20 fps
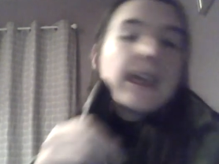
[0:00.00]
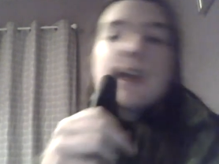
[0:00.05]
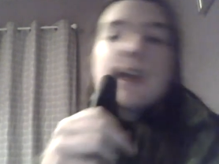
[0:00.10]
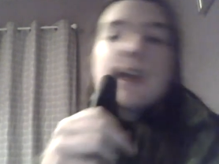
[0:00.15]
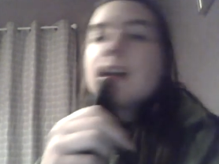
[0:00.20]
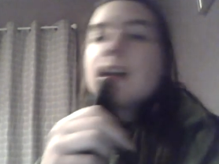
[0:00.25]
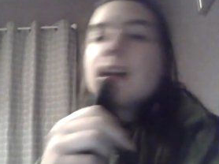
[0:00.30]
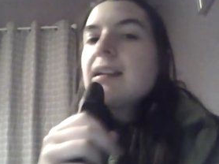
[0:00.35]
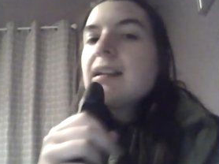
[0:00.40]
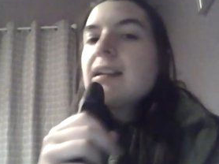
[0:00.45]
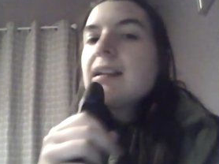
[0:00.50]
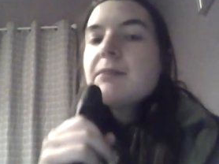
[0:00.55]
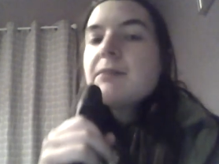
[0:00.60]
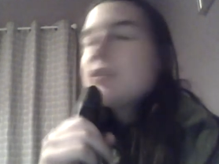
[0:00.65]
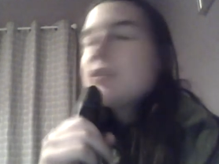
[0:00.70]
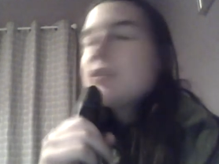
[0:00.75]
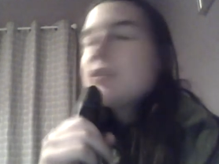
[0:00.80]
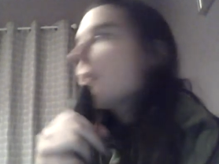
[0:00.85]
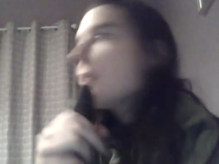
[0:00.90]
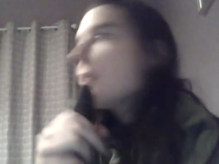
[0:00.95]
And I'm
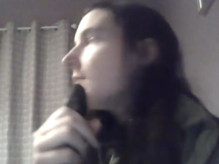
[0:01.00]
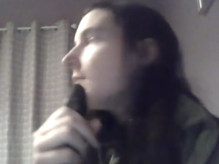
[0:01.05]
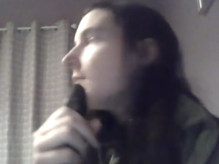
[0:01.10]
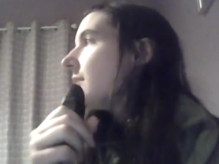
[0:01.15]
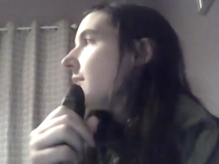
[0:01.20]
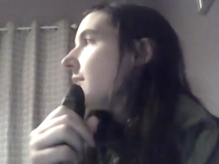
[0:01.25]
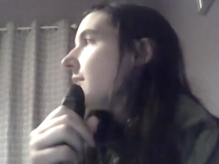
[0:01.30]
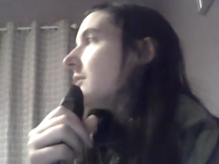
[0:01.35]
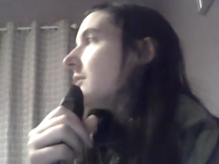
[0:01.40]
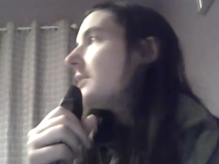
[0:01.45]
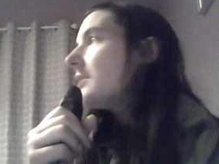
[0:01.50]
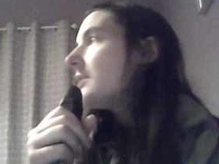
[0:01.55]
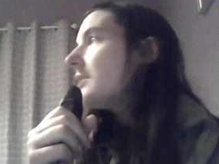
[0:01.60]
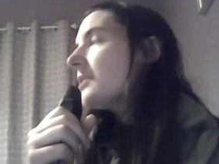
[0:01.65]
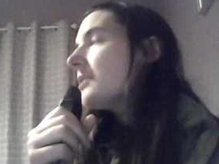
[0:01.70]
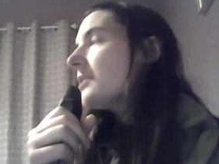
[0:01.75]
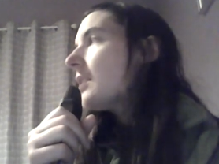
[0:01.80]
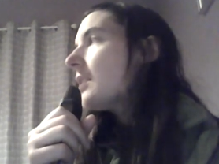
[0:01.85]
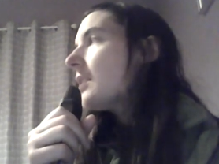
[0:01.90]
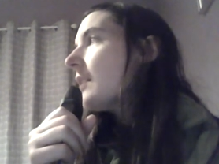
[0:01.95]
just trying to figure this
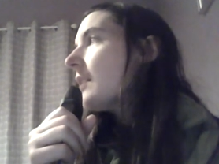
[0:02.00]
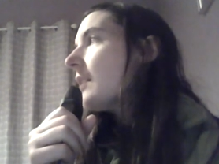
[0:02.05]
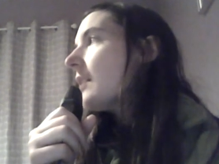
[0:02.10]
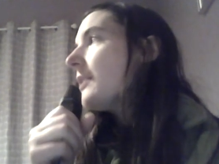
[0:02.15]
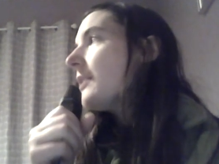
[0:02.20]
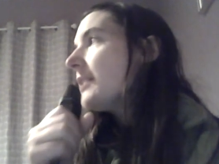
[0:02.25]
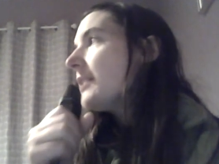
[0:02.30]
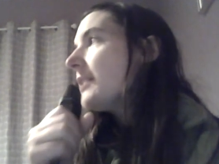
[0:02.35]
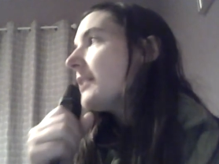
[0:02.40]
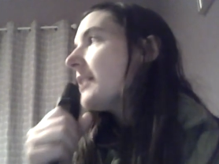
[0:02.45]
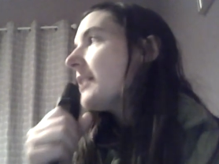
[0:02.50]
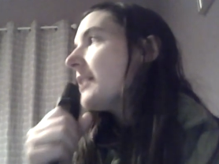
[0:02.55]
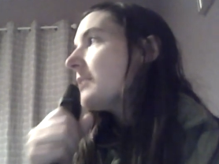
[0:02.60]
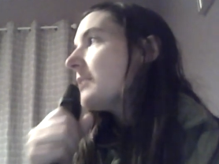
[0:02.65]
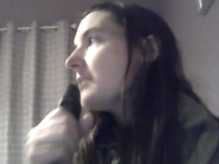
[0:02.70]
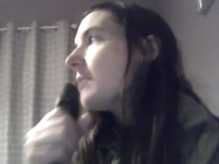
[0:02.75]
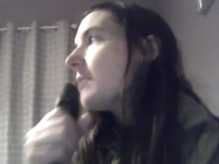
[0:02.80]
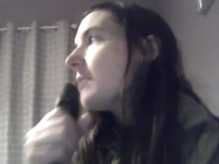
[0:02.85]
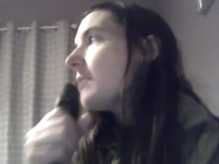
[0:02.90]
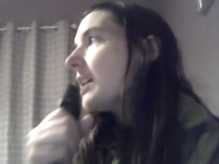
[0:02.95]
all out. I think that's
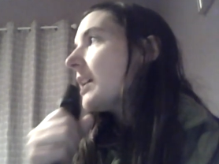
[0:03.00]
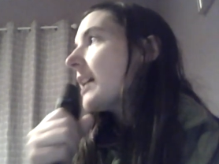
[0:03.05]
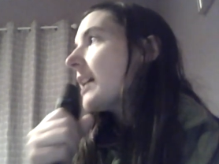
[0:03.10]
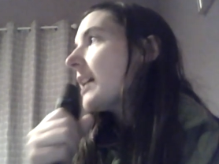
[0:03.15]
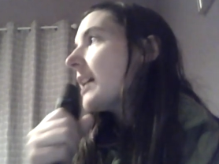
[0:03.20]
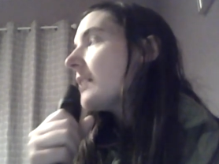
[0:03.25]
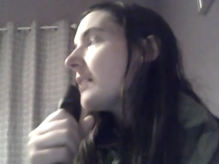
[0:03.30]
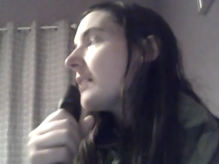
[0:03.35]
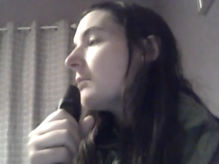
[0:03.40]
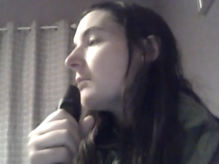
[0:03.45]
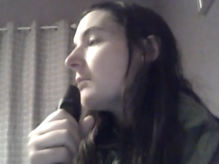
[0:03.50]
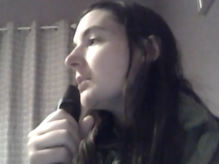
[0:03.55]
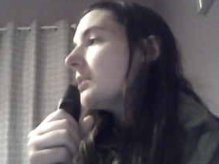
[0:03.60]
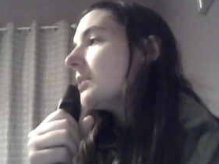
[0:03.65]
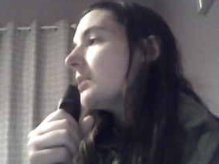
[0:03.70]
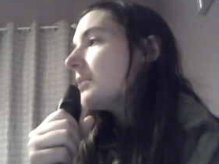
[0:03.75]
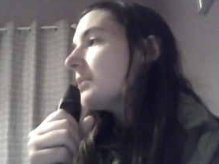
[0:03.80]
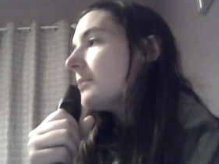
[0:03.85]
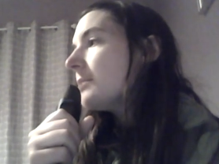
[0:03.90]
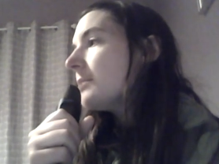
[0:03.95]
why I can't get
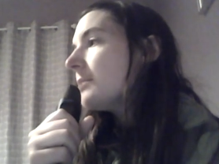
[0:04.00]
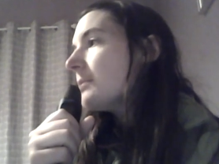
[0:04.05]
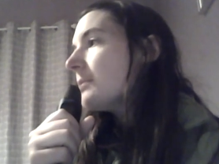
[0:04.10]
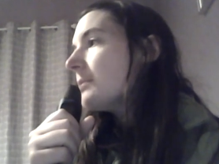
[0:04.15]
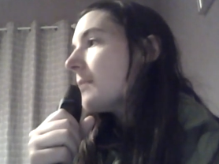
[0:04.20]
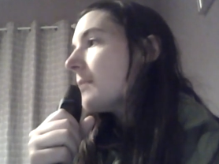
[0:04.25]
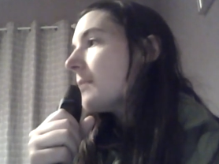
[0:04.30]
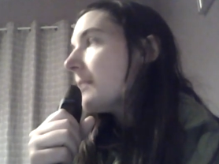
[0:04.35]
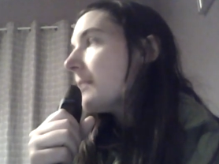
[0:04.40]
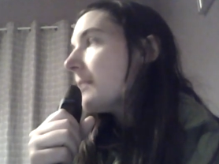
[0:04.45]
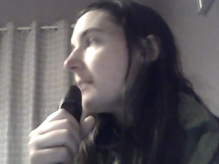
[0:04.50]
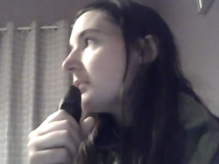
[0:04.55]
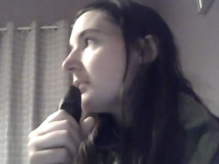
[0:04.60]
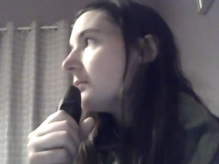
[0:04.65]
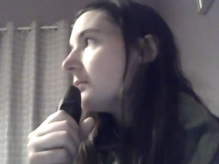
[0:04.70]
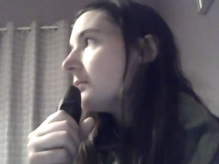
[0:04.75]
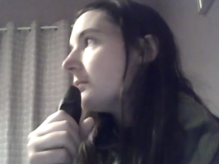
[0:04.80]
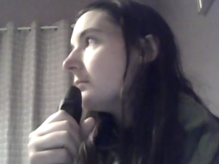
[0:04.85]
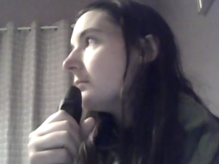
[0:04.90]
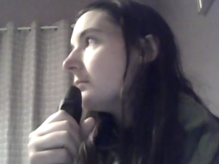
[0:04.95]
work, is because I'm not meant to.